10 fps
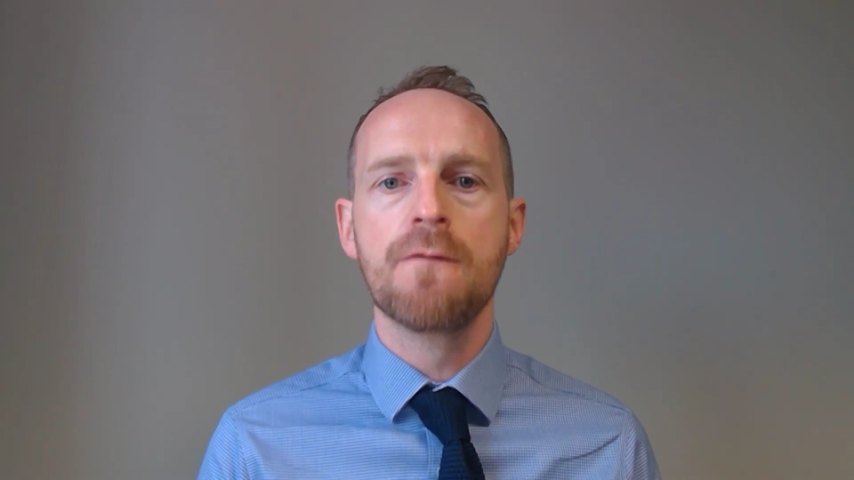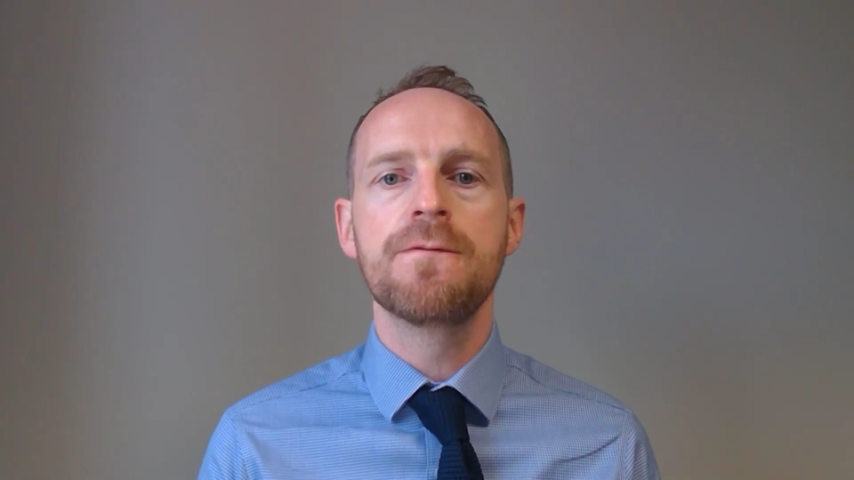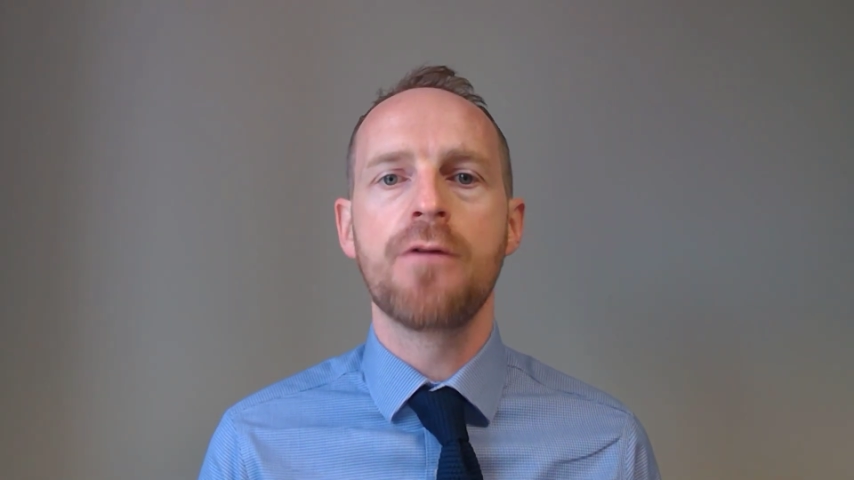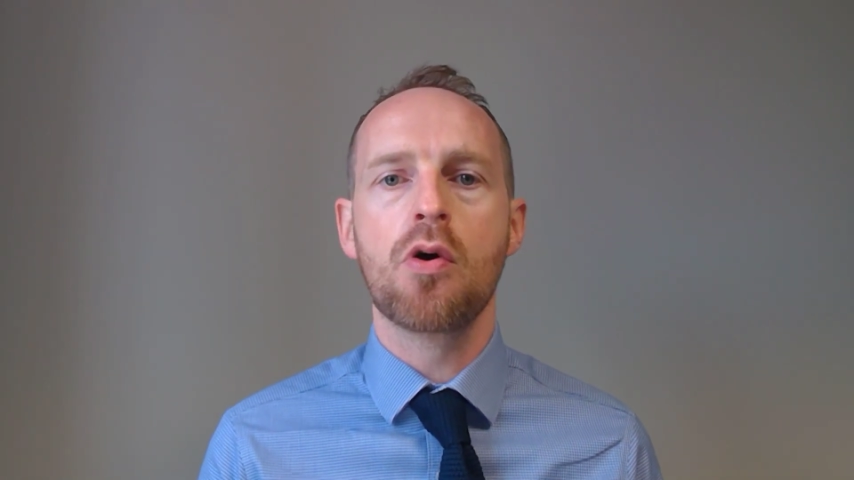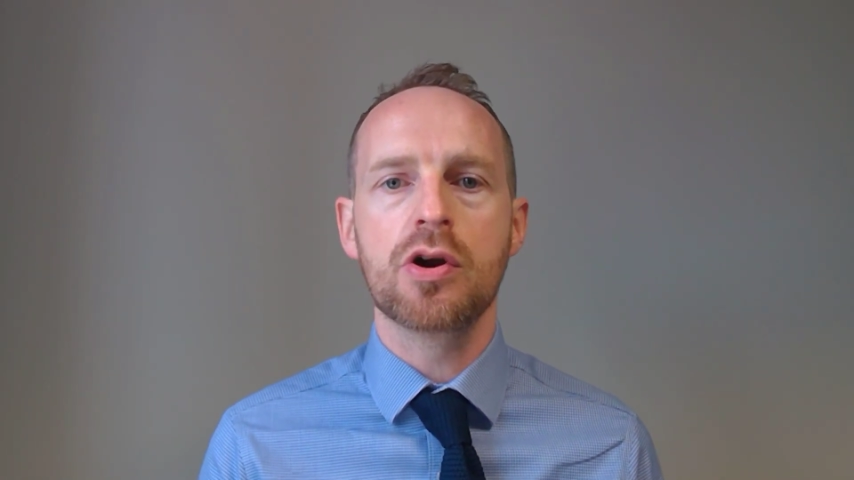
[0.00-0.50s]

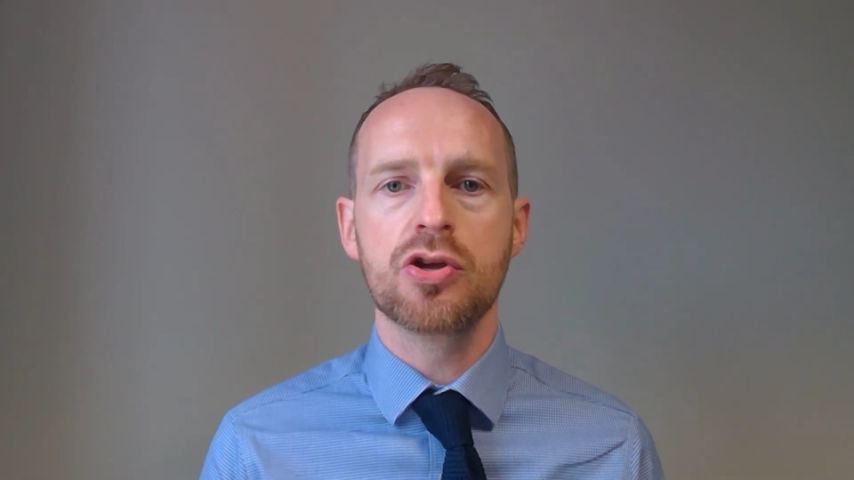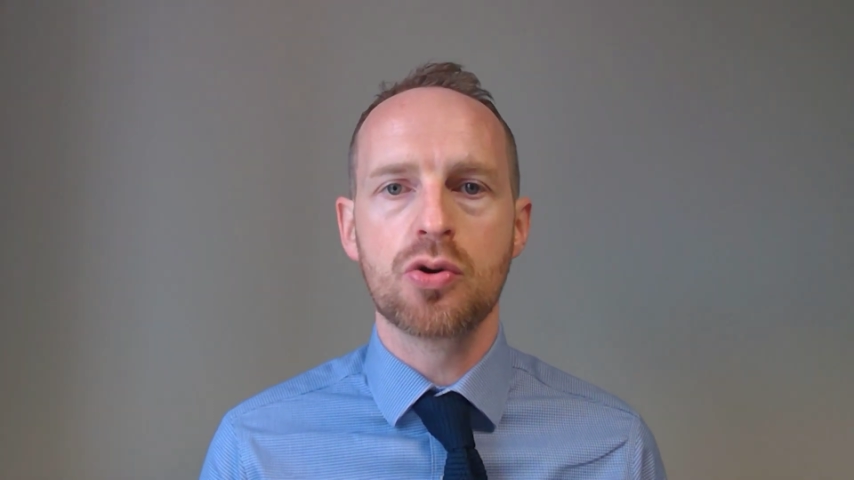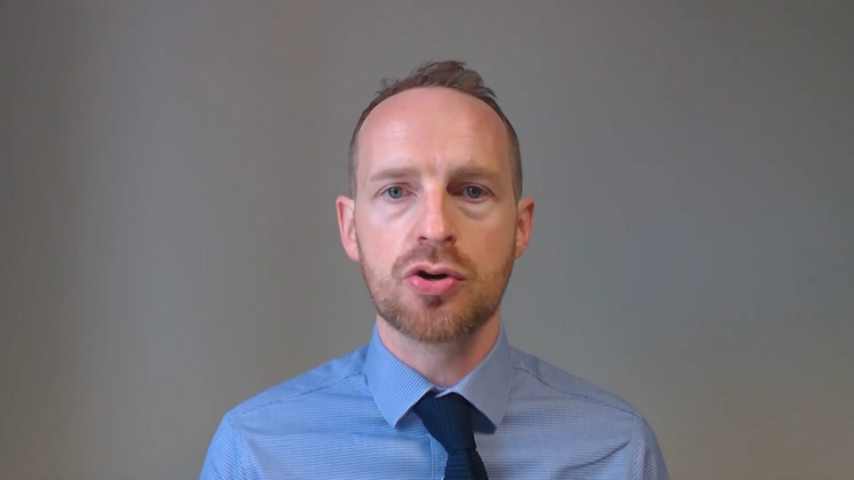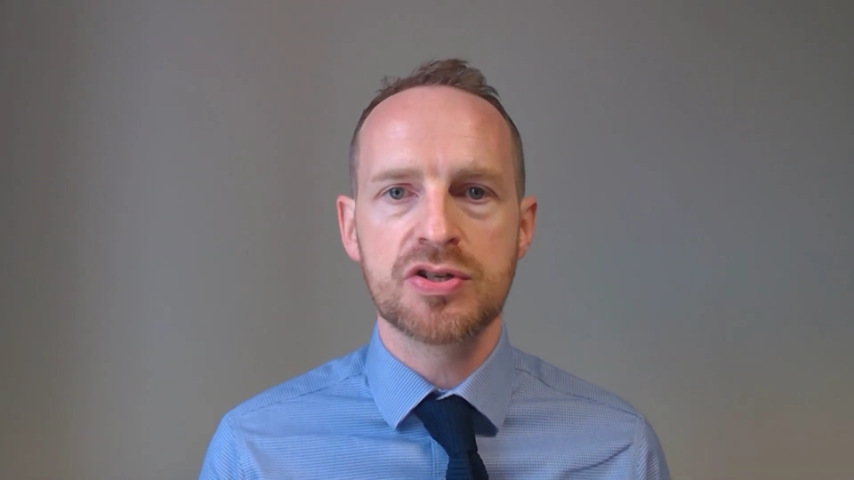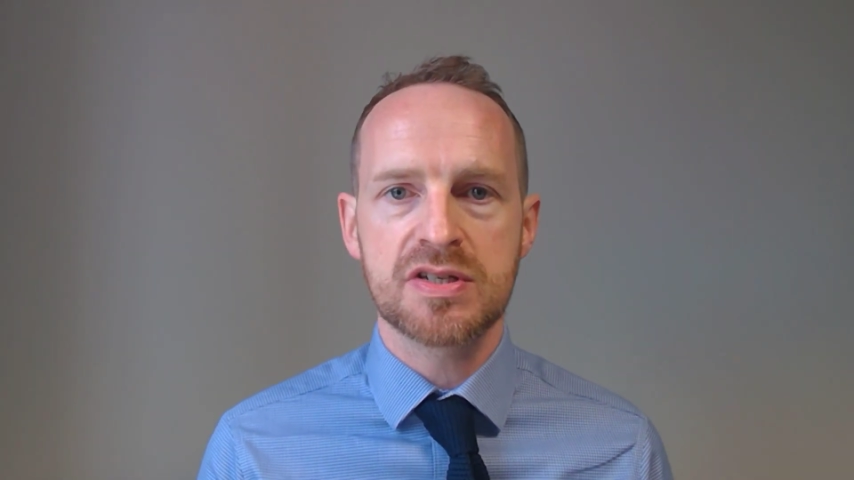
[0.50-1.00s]
for
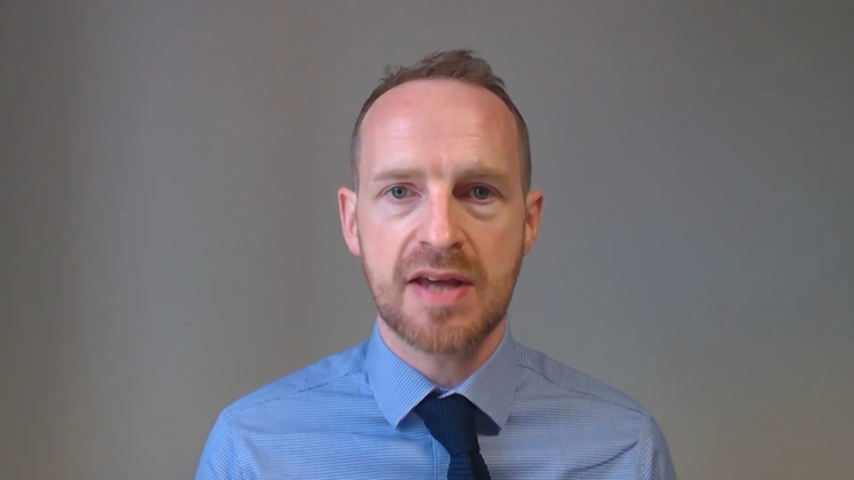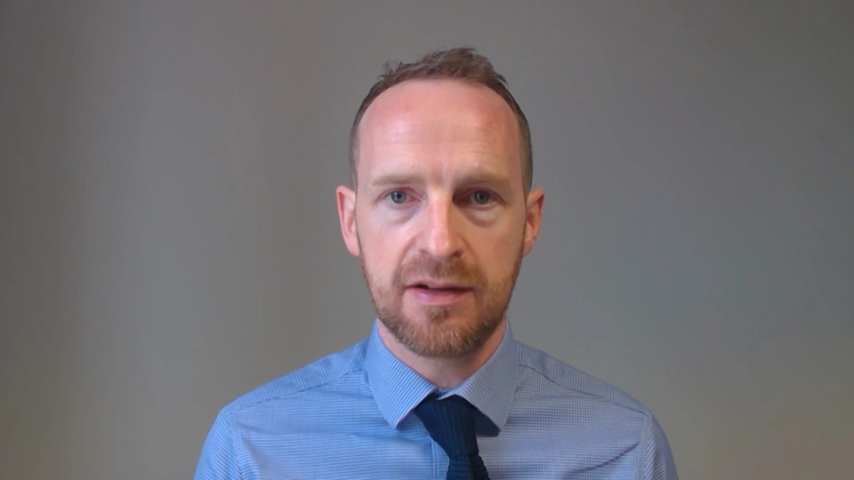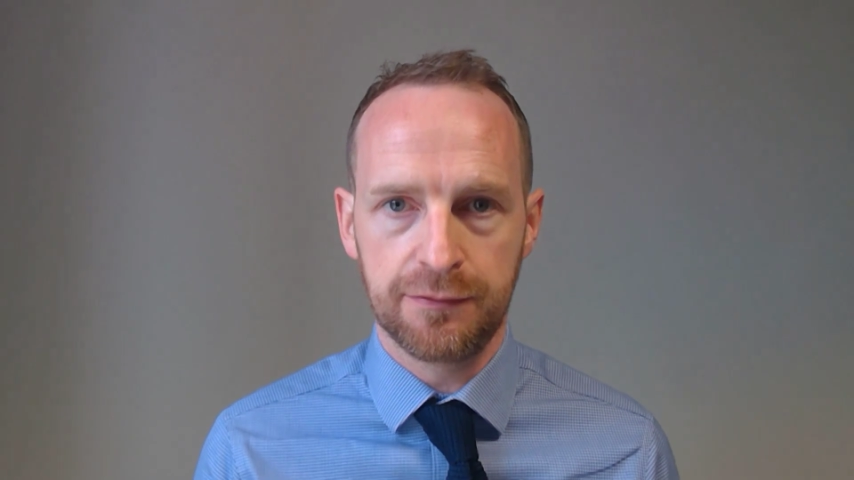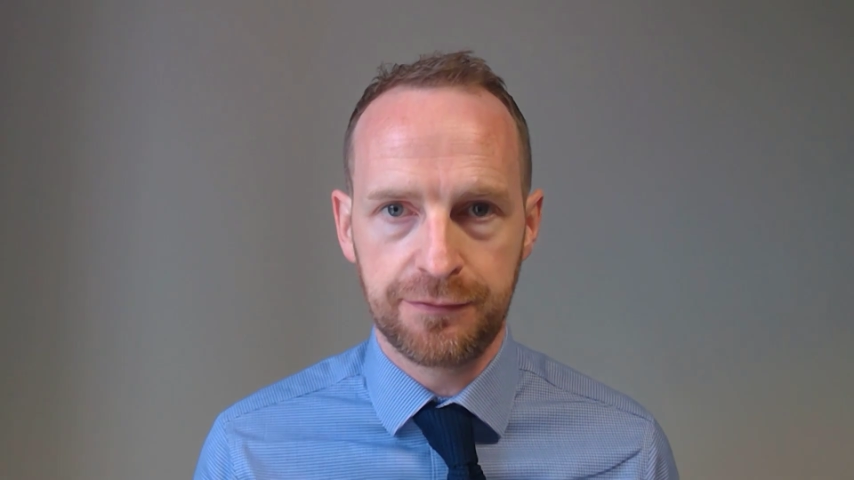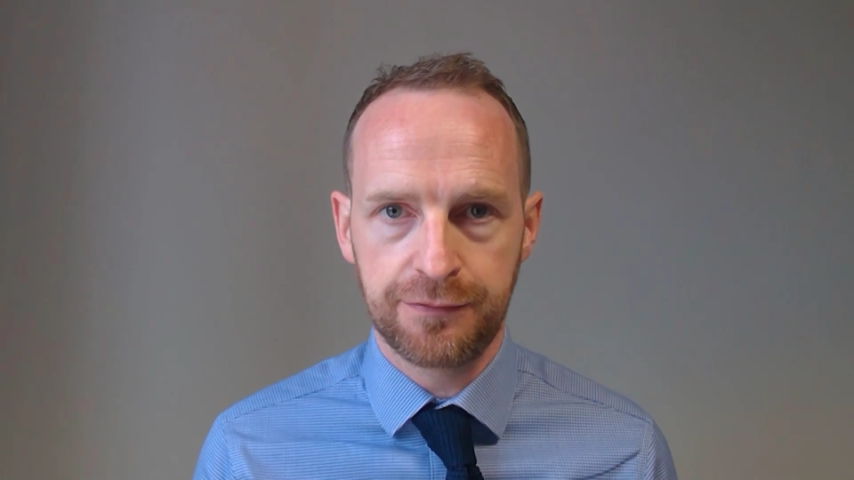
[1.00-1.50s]

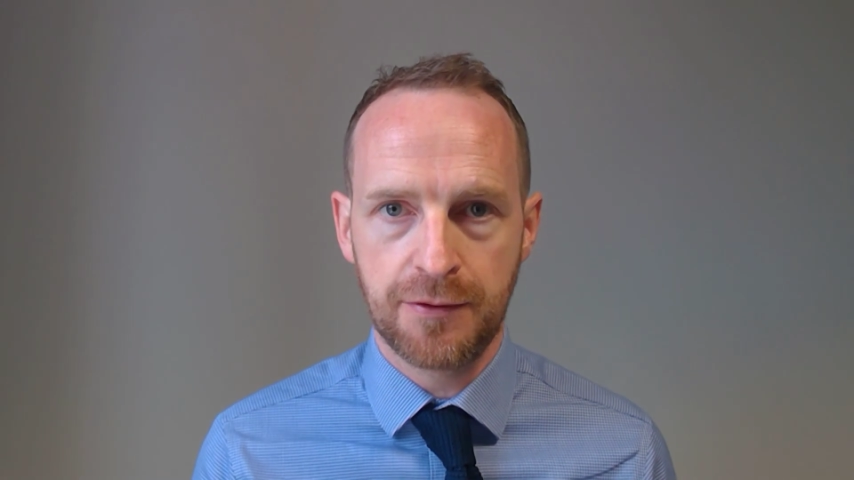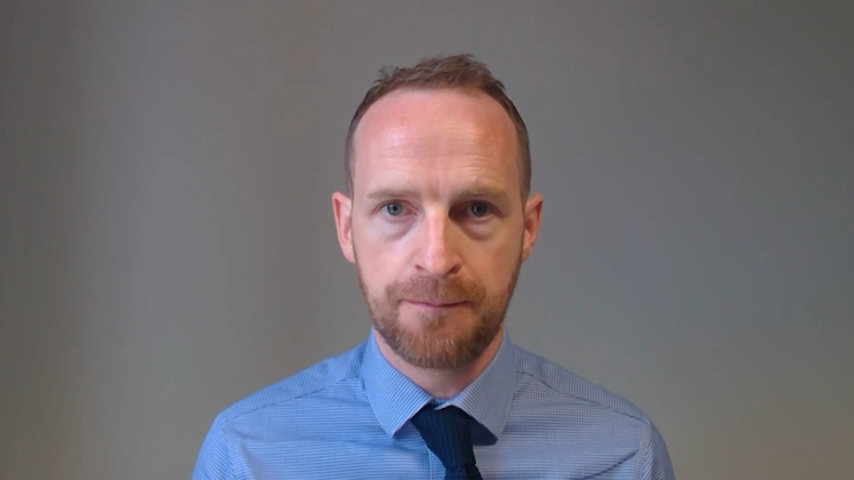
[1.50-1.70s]
yourself.